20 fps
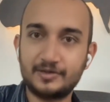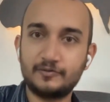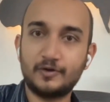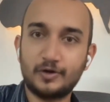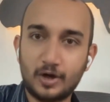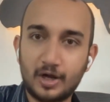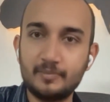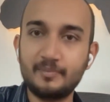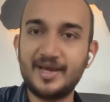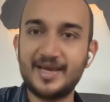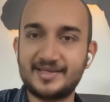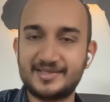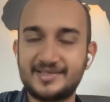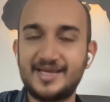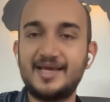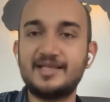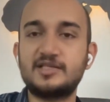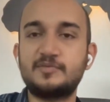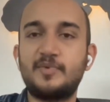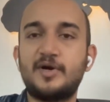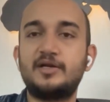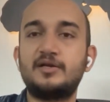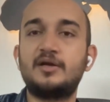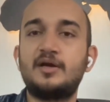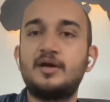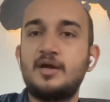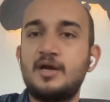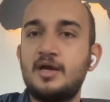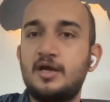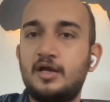it will all make sense,
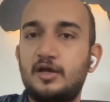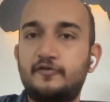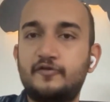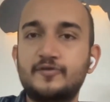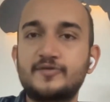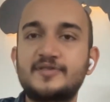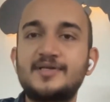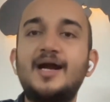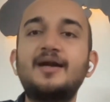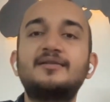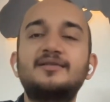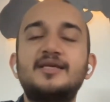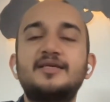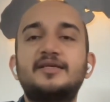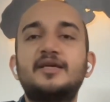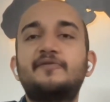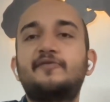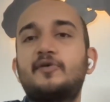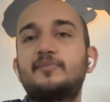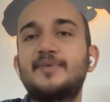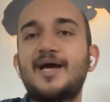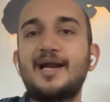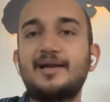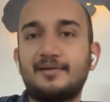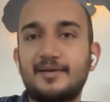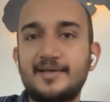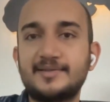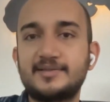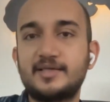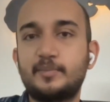but if you start thinking from
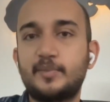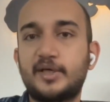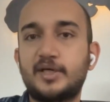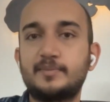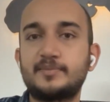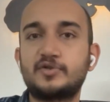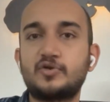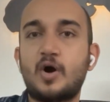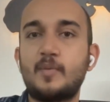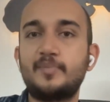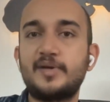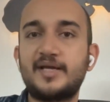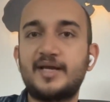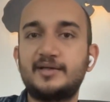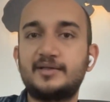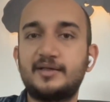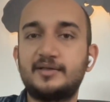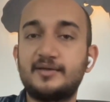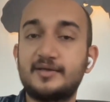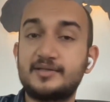that lens, it becomes complicated.